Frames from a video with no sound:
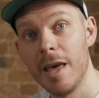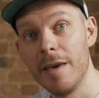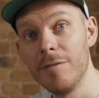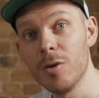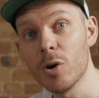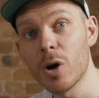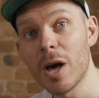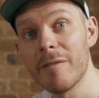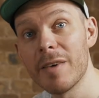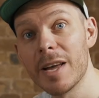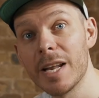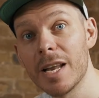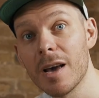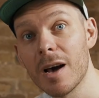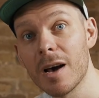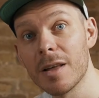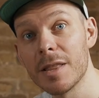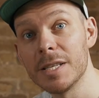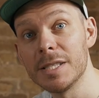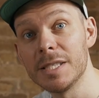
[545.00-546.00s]
If you have any
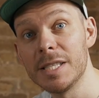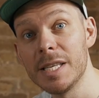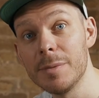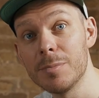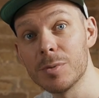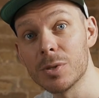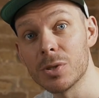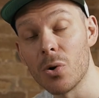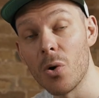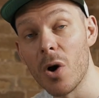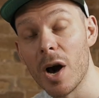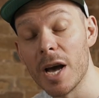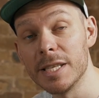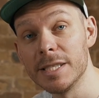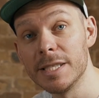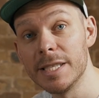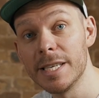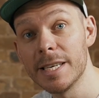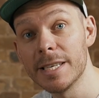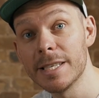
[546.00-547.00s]
other tips or
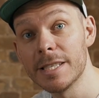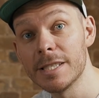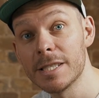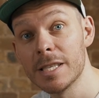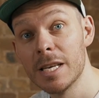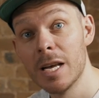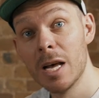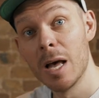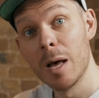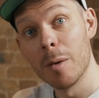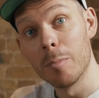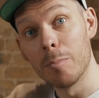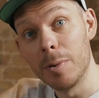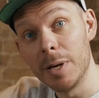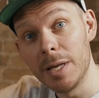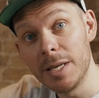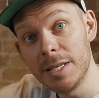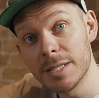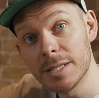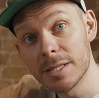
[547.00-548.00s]
ideas,
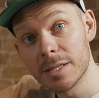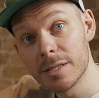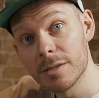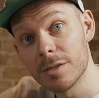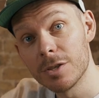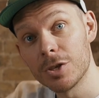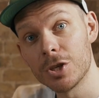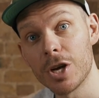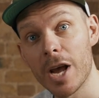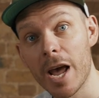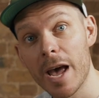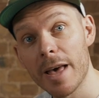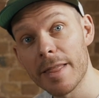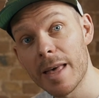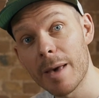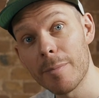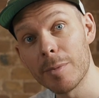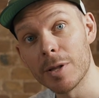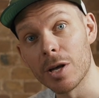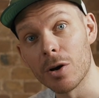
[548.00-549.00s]
please share
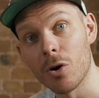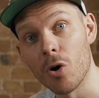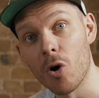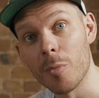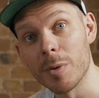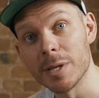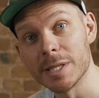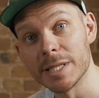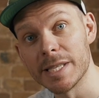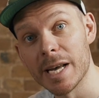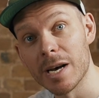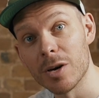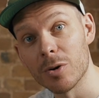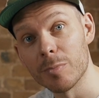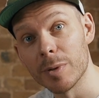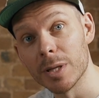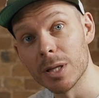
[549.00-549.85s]
them in the comments down